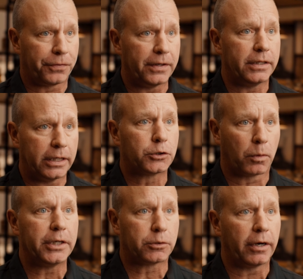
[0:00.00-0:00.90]
in
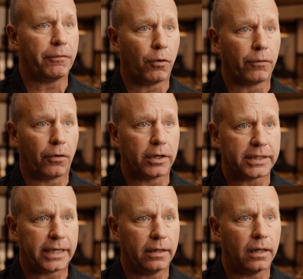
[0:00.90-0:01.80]
2024 for our
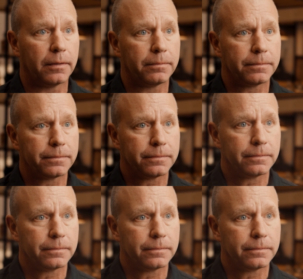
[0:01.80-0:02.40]
tequila.